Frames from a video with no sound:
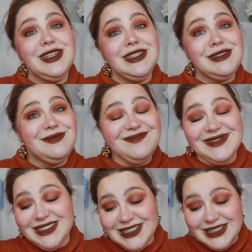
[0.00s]
it.
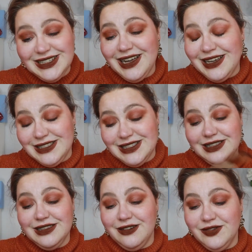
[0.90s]
Listen, I
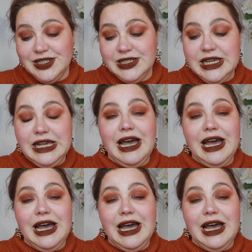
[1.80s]
still love it.